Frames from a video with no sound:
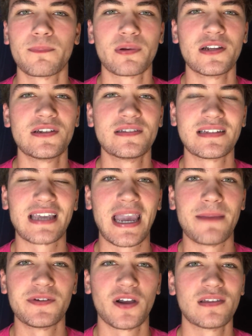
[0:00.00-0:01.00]
Bridges and
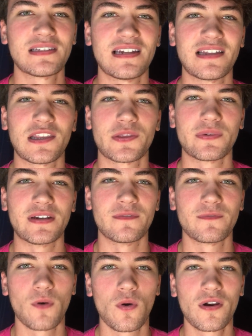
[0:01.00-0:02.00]
Cam Johnson at the 3
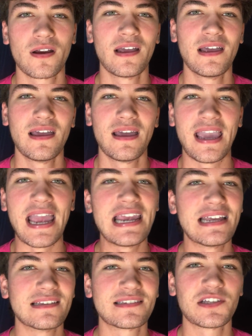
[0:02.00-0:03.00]
and 4,
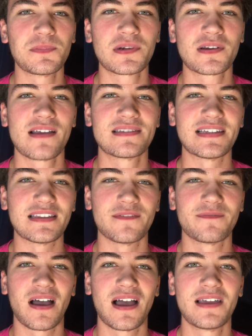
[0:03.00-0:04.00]
Ayton still progressing at the
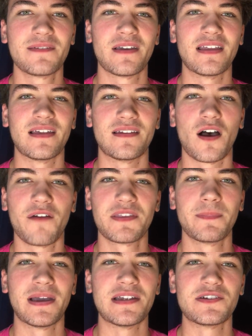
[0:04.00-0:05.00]
5, and then off
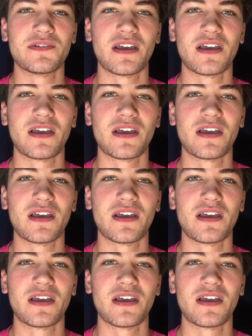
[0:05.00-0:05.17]
the bench